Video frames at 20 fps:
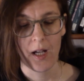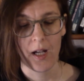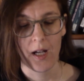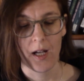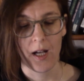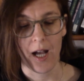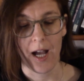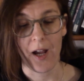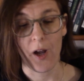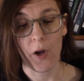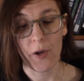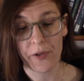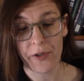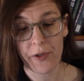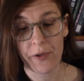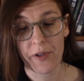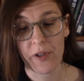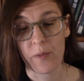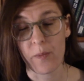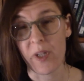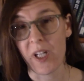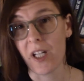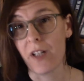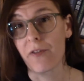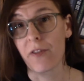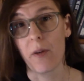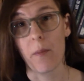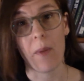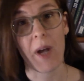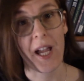I also speak
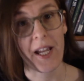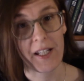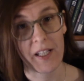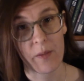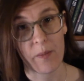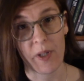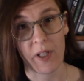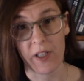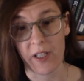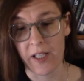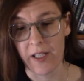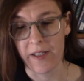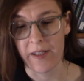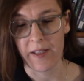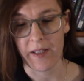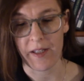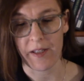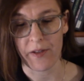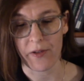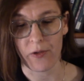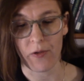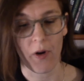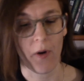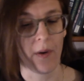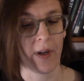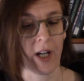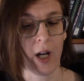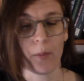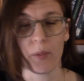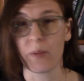from my experiences
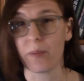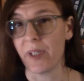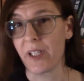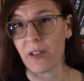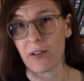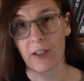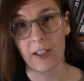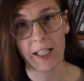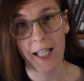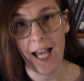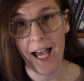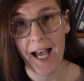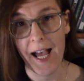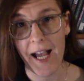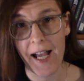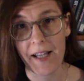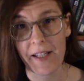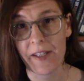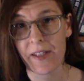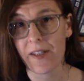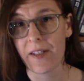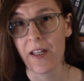growing up middle class,